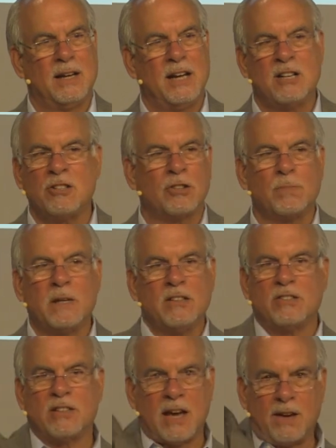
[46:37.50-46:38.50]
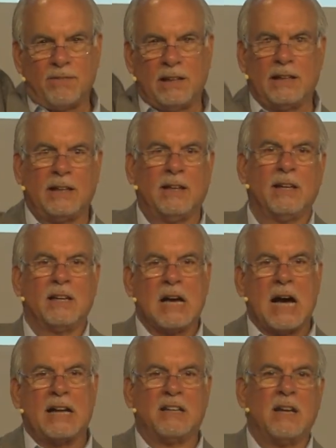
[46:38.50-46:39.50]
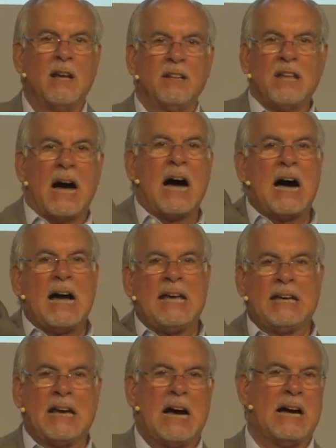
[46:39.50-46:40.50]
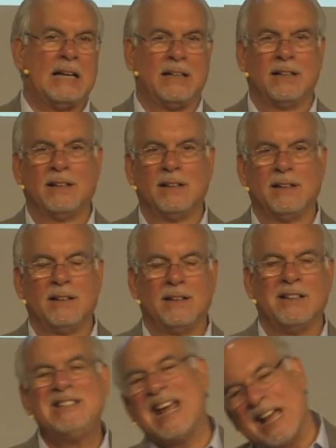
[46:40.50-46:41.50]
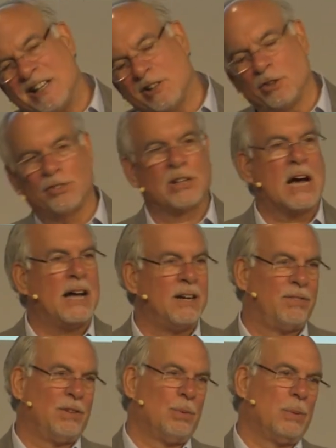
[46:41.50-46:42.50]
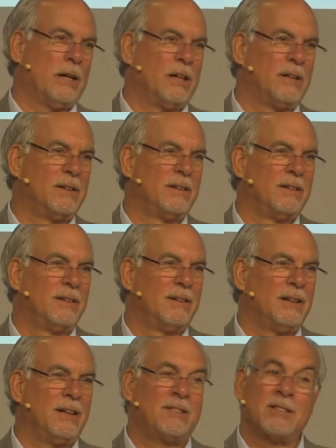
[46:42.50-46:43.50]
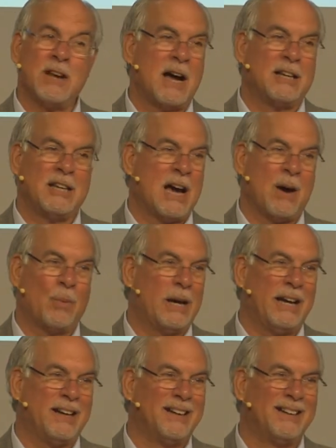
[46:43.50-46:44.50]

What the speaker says: It just means the heavenly God, the high God, Daniel's God, if you will. It's not Yahweh.